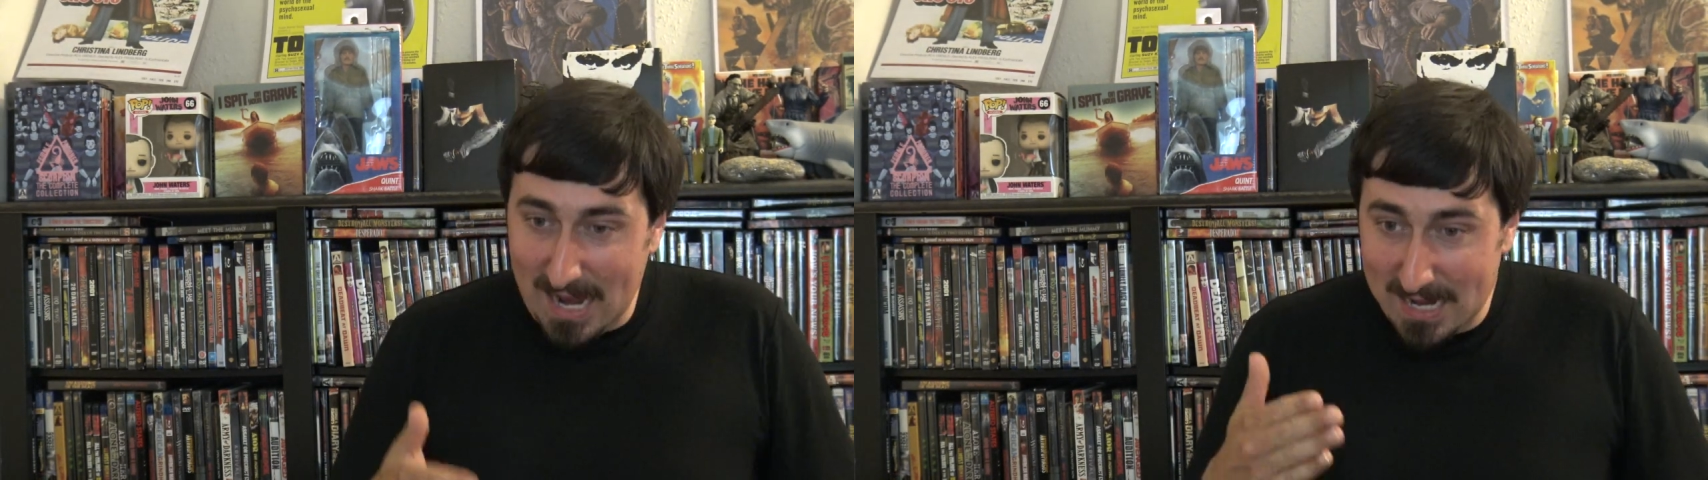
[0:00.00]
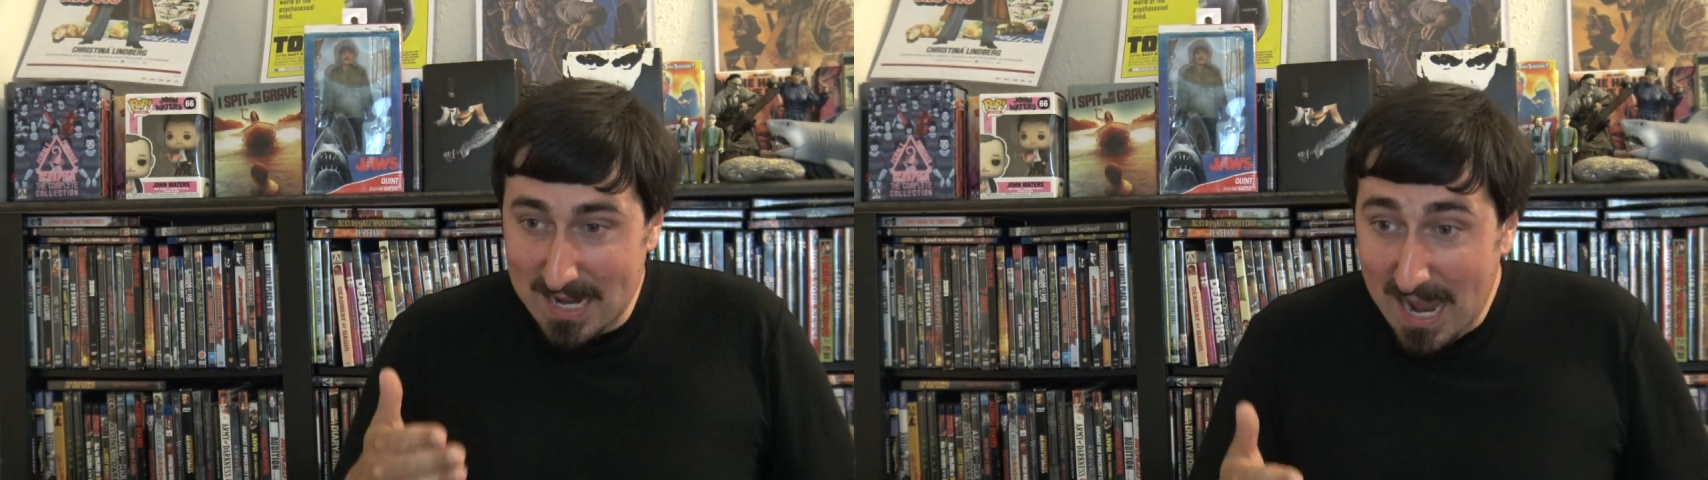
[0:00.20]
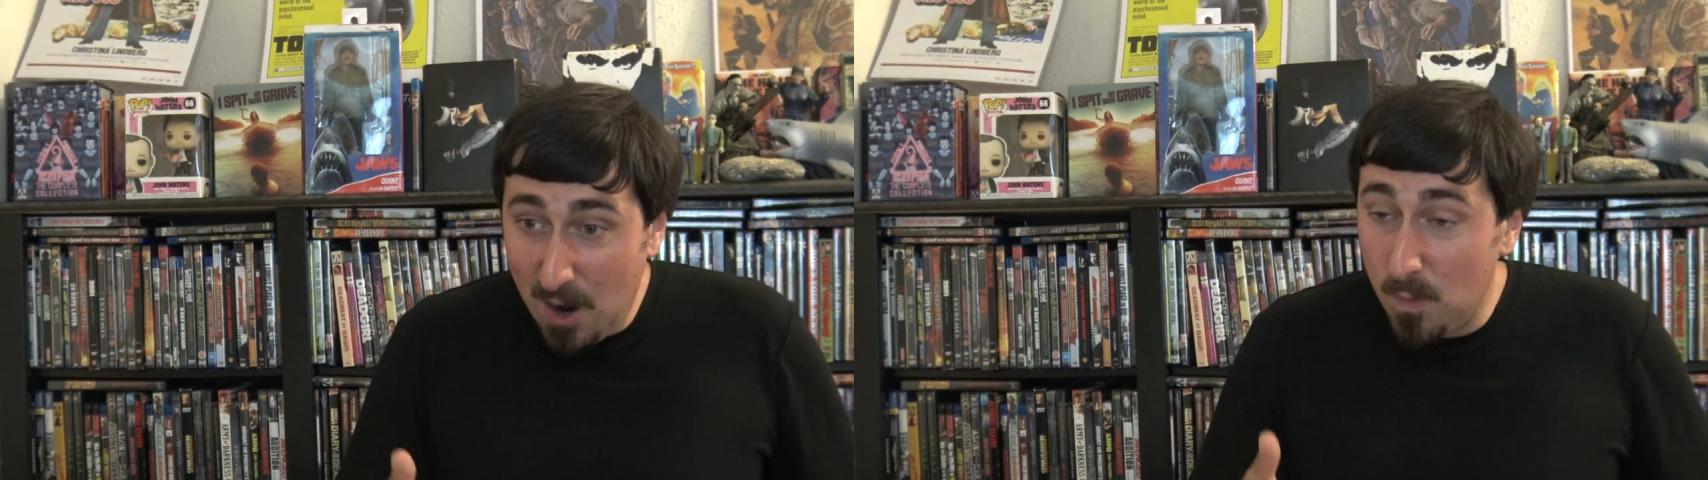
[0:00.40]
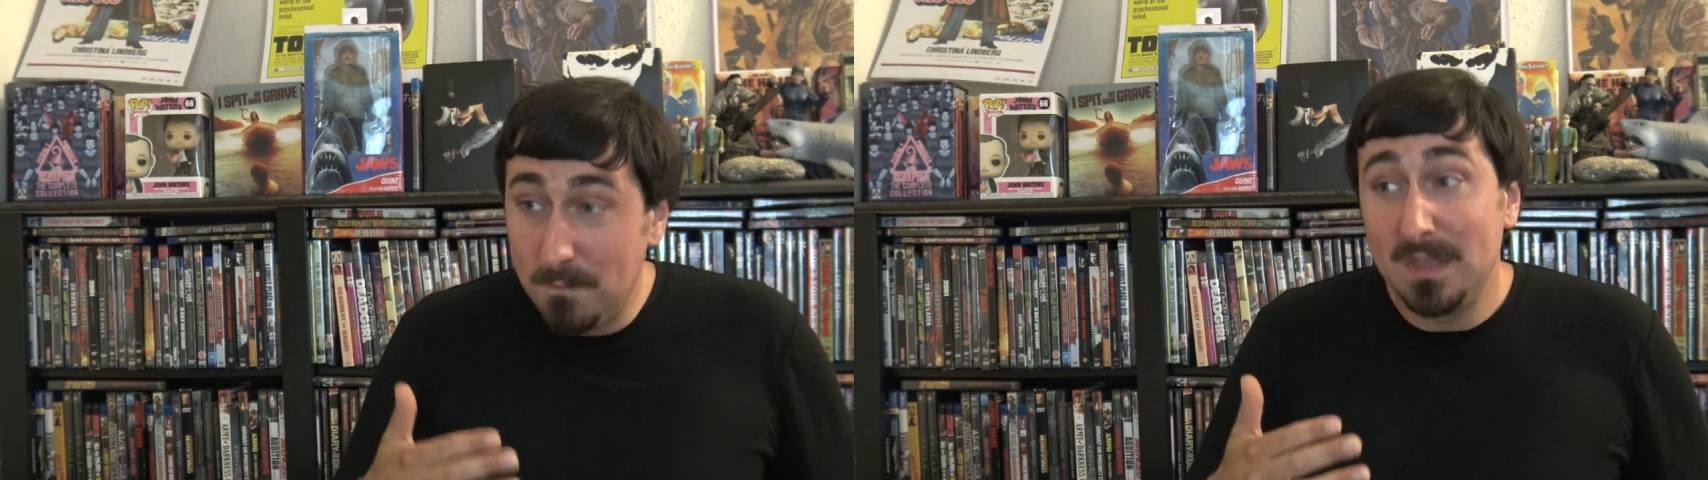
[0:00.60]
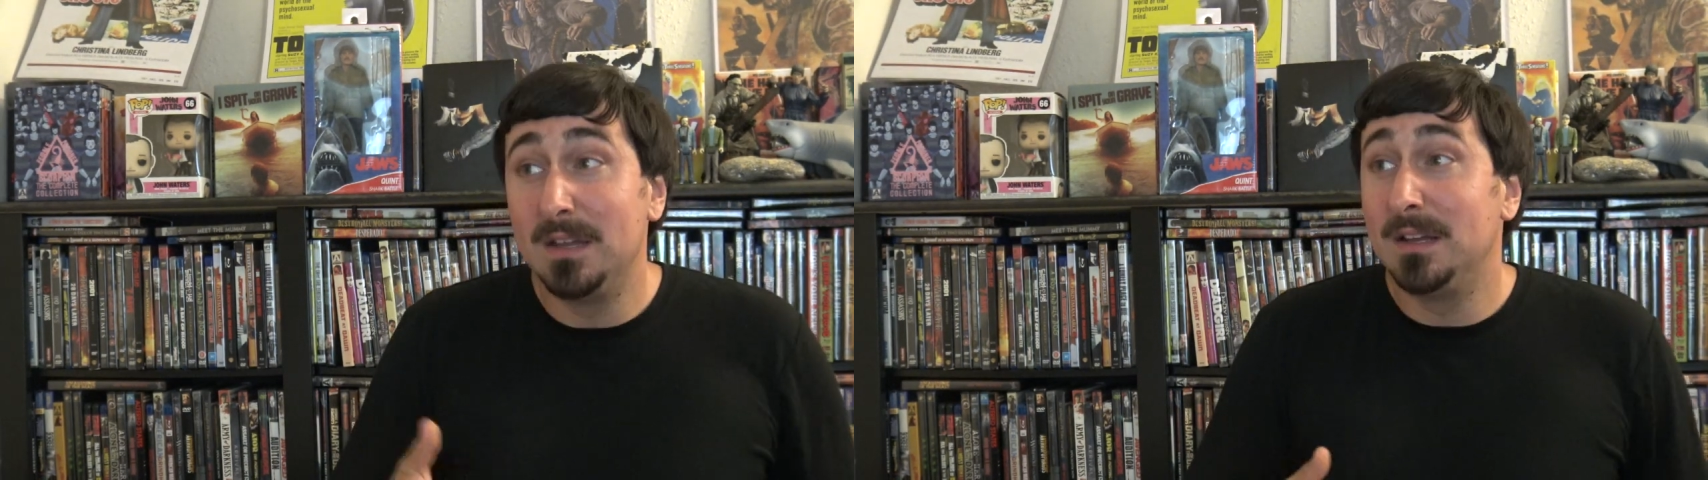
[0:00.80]
And
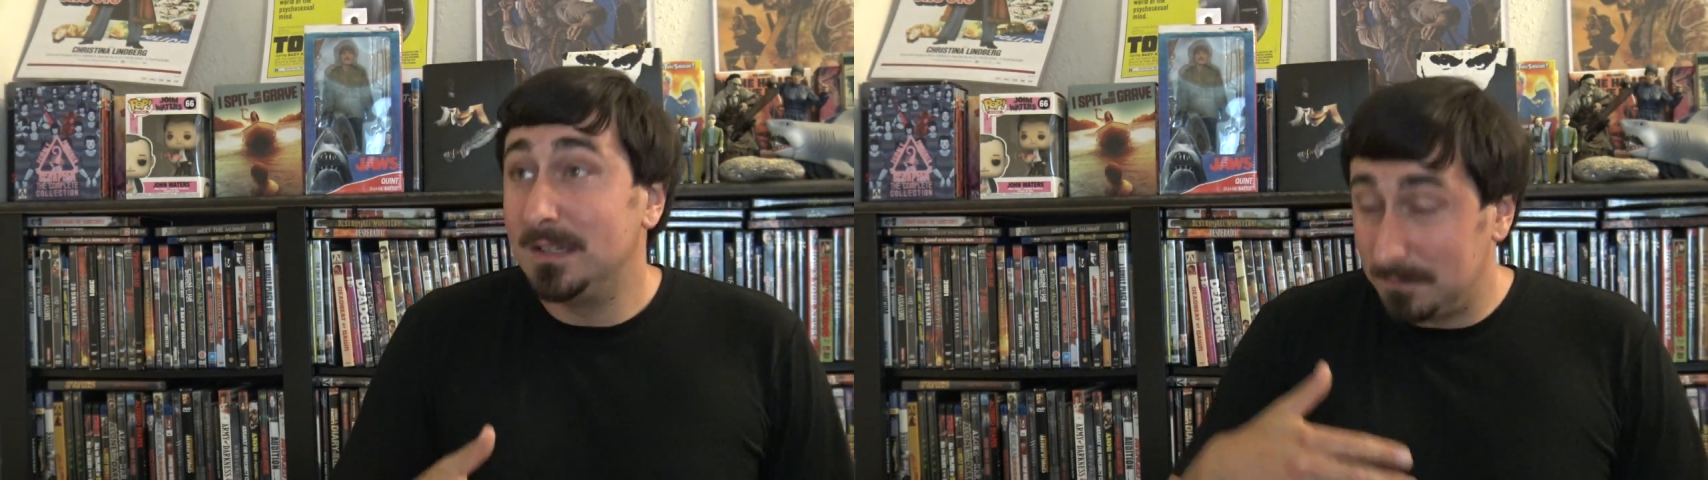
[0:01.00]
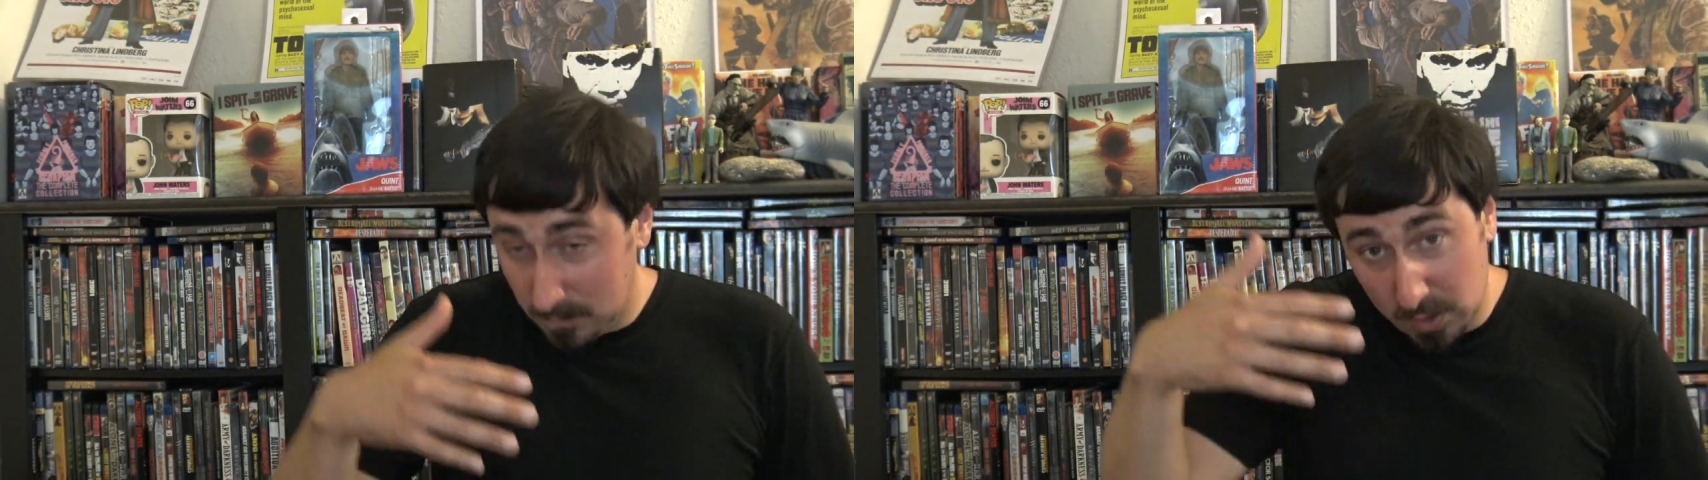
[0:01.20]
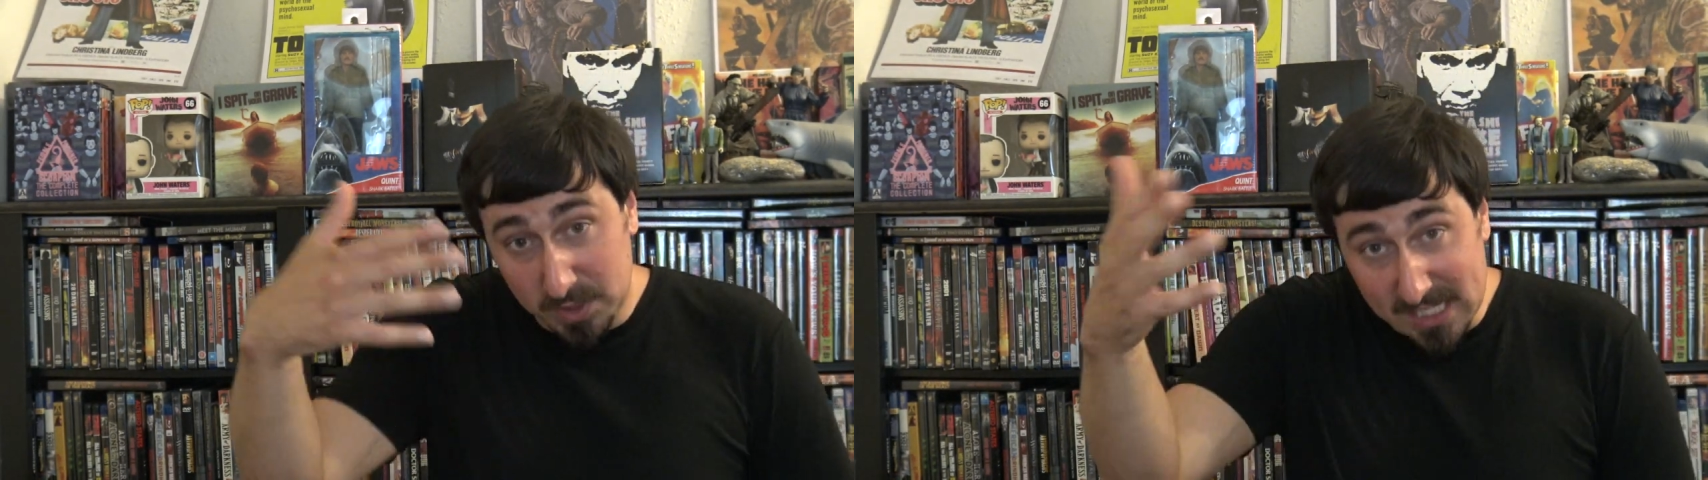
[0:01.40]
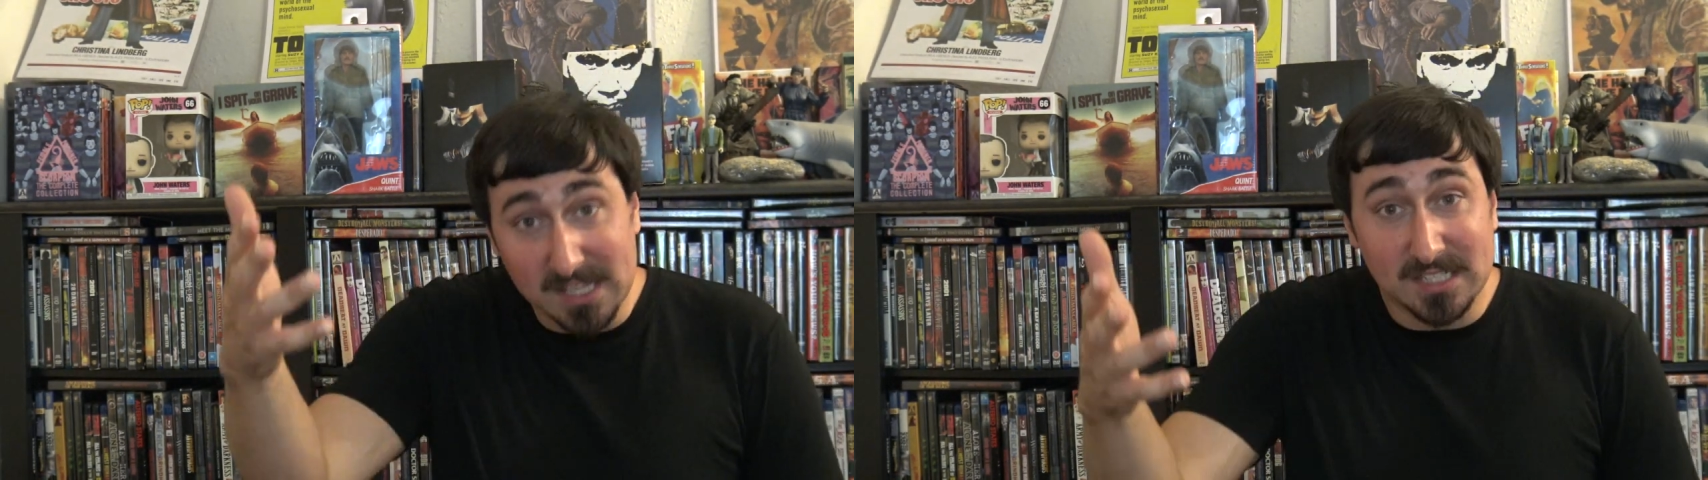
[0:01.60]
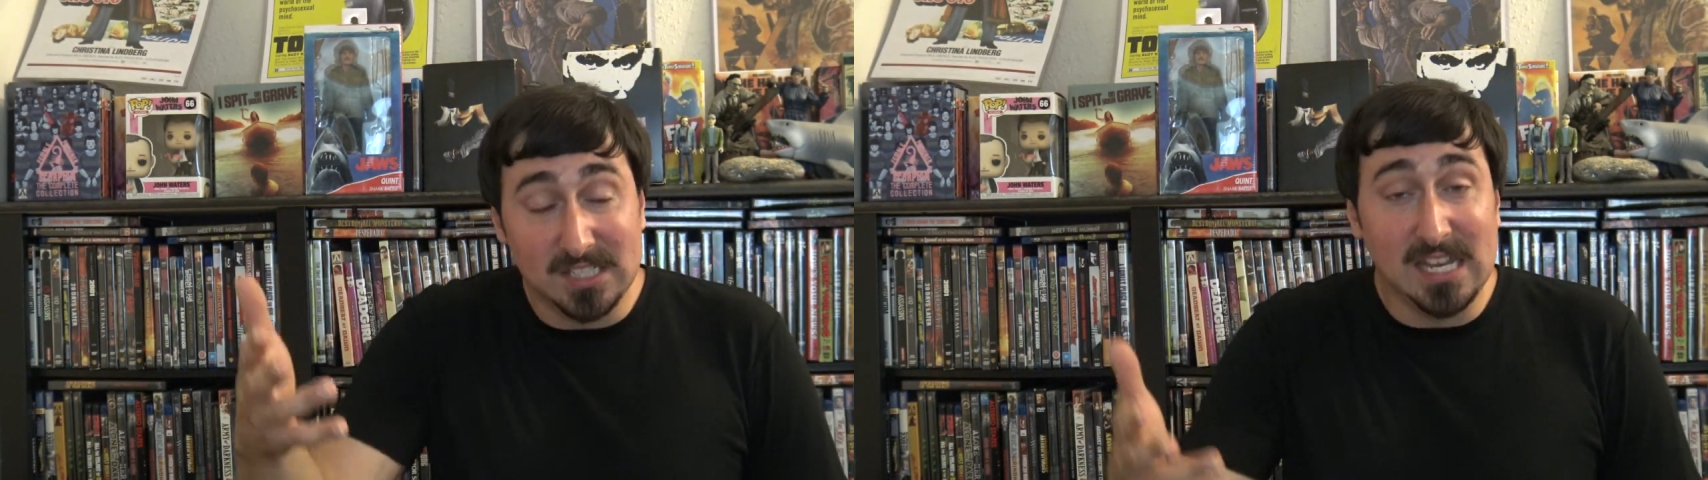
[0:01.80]
now you
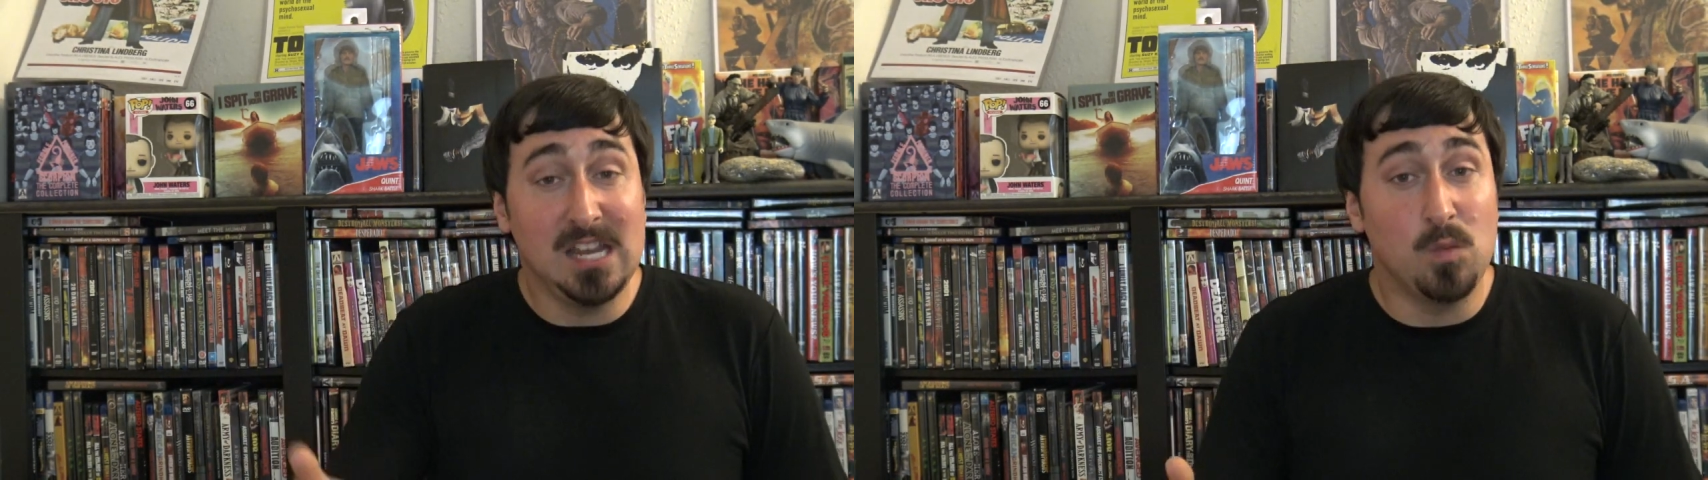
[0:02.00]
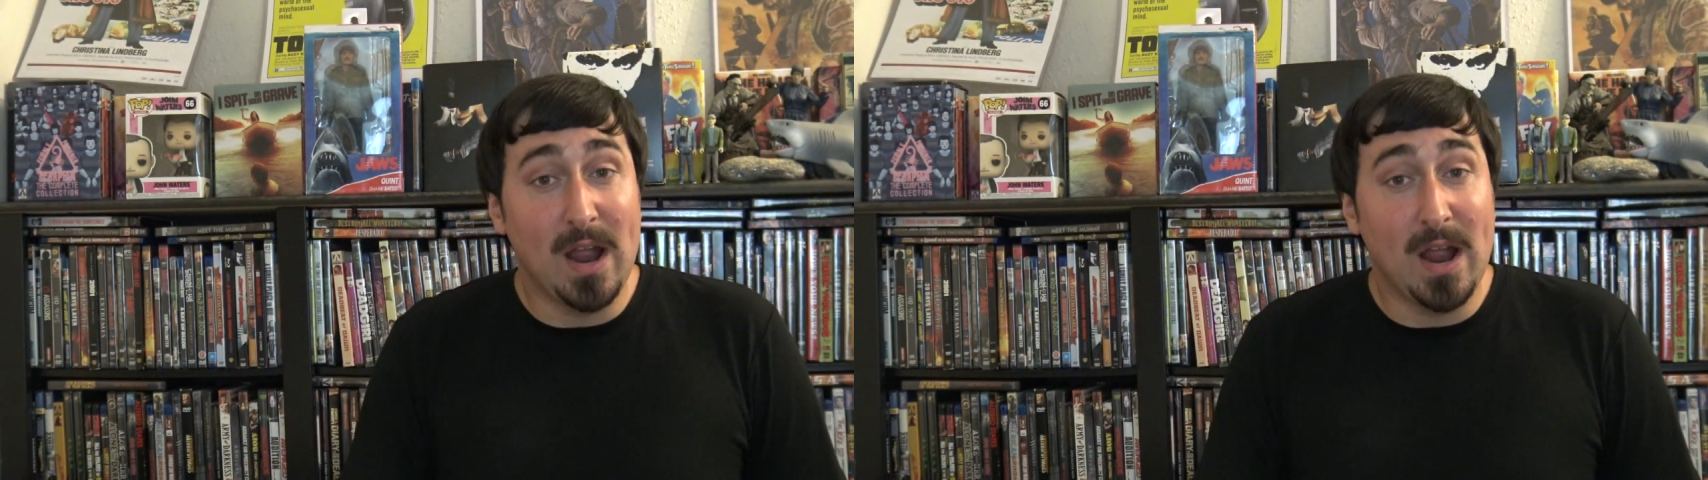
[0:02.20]
see the scene